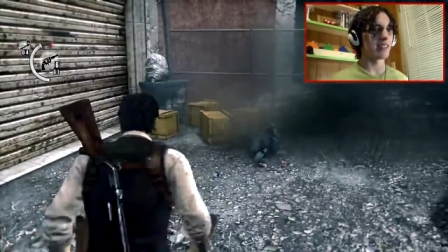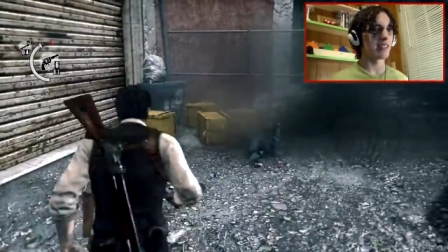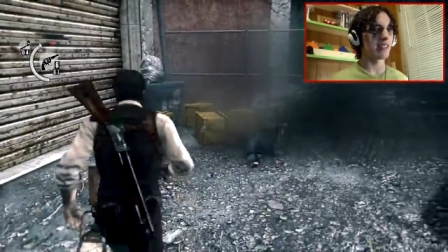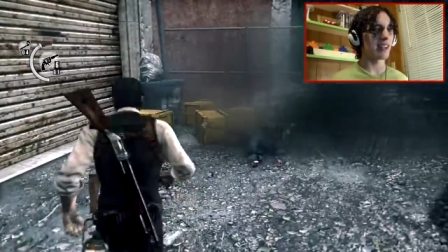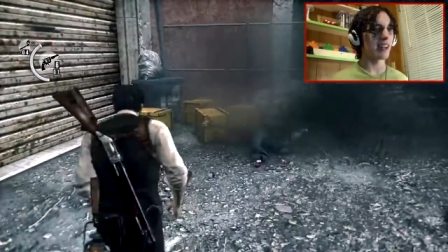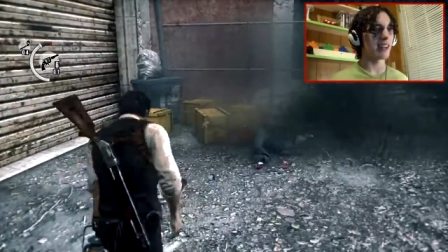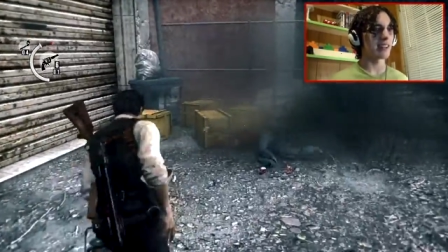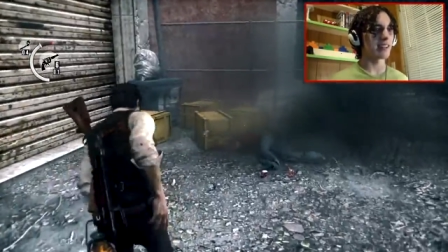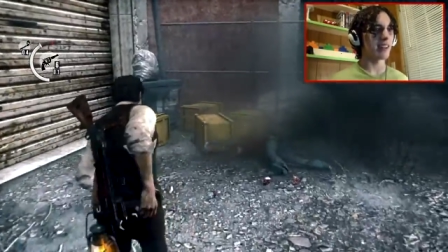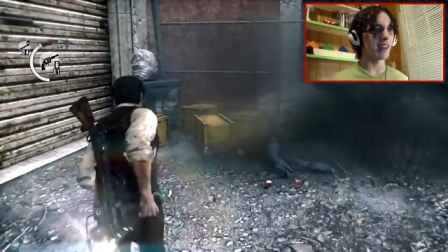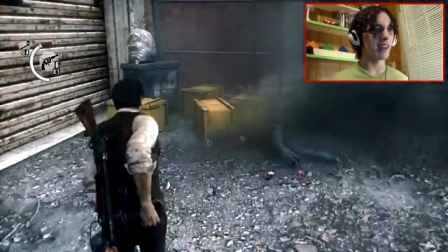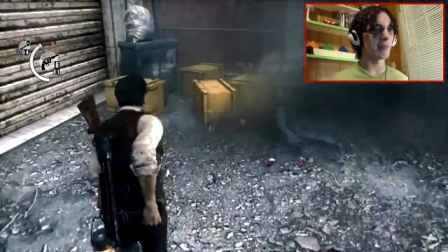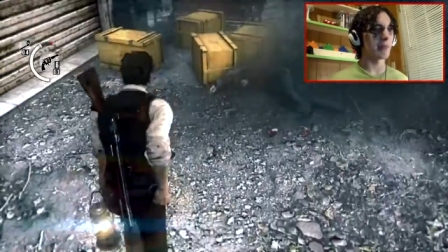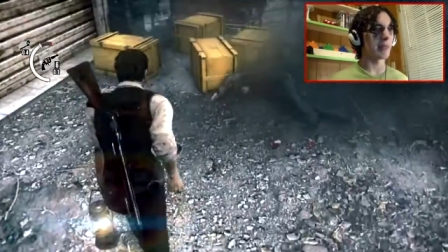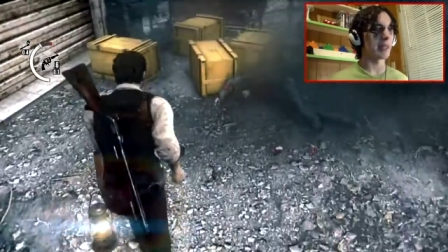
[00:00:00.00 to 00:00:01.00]
not a
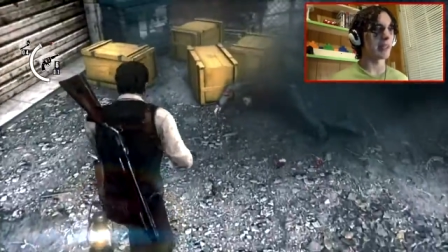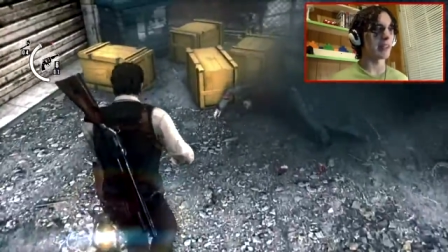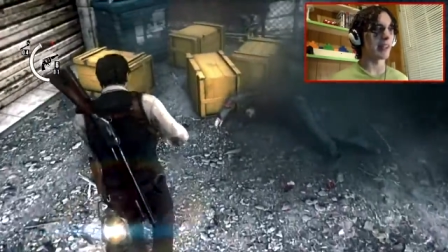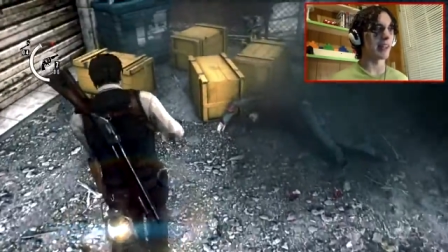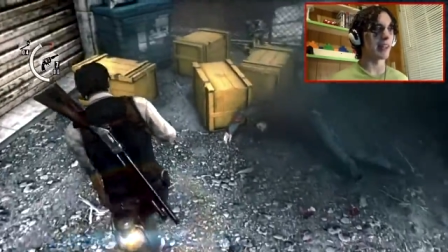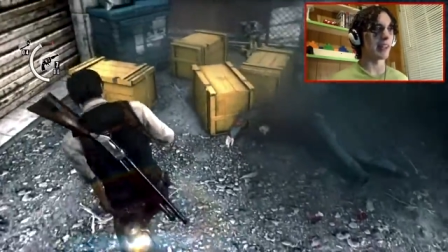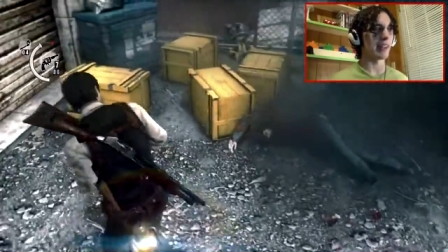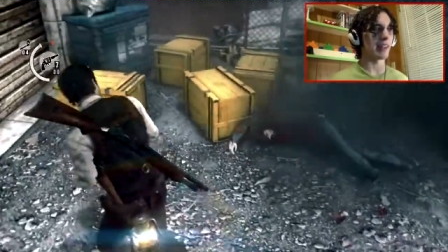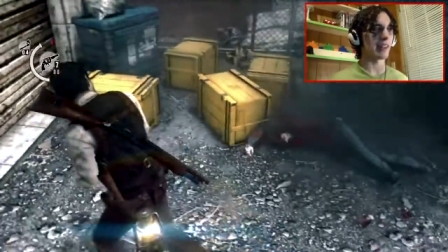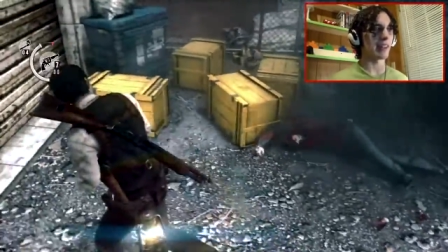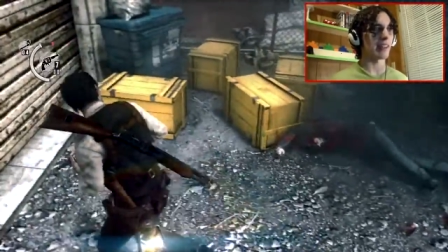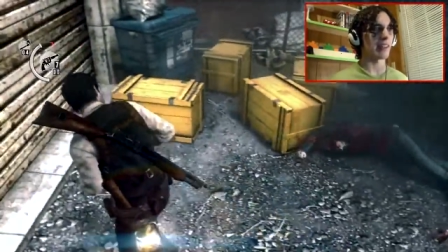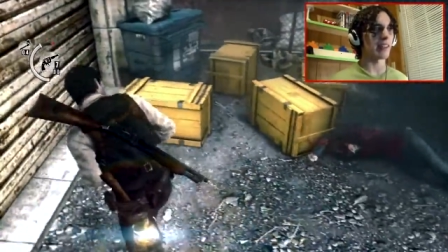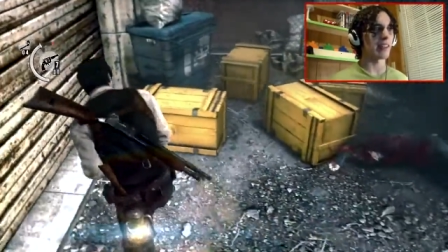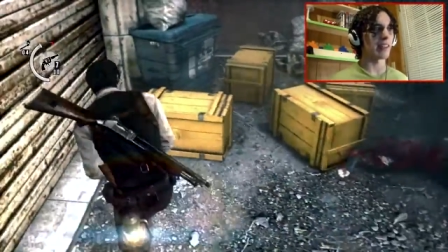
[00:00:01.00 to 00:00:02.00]
zombie? Like,
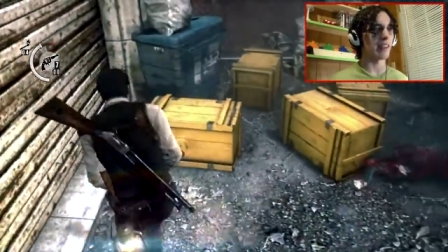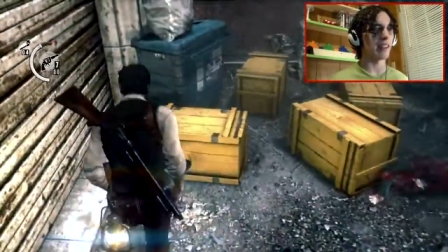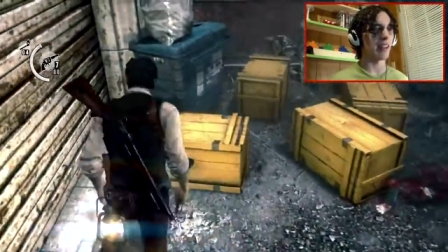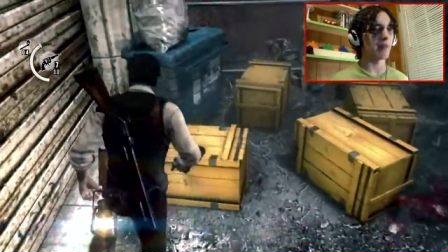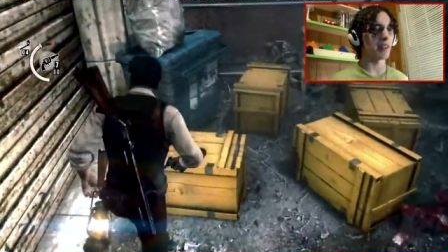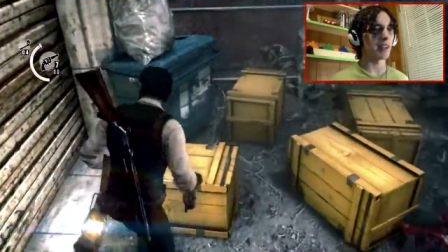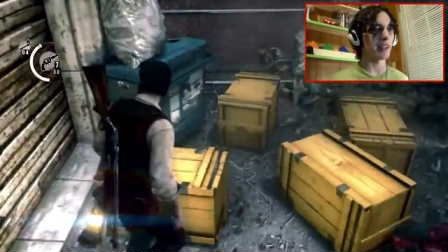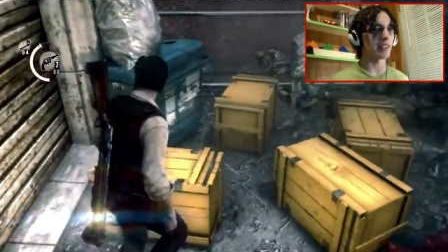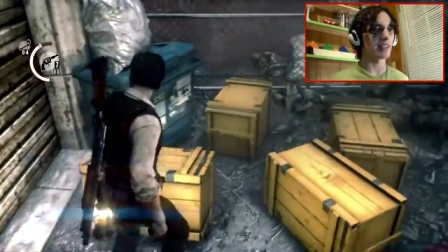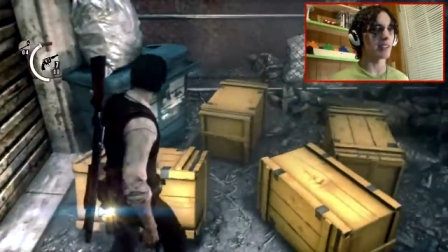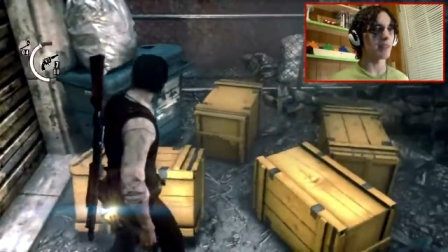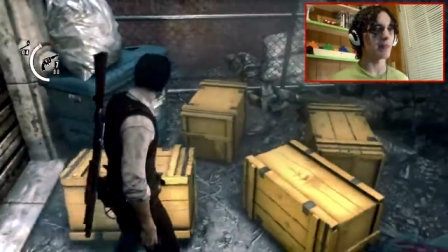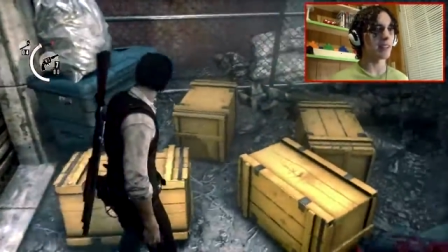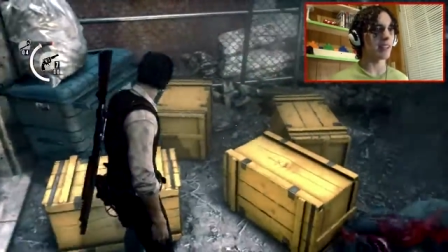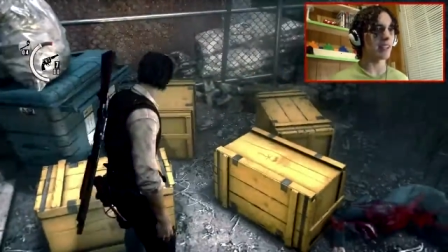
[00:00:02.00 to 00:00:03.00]
I mean, it
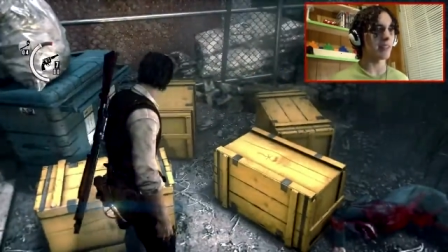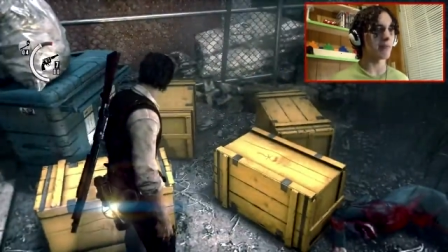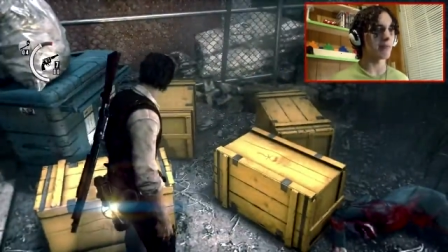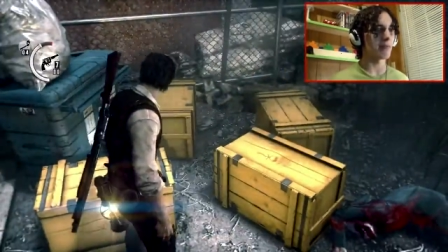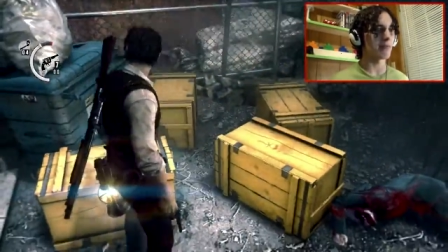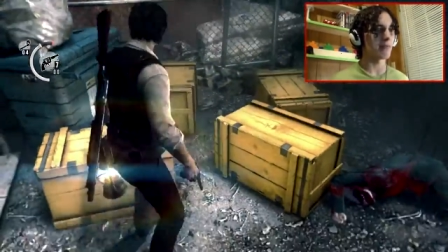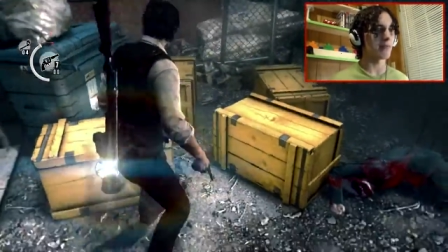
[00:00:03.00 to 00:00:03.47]
seems like it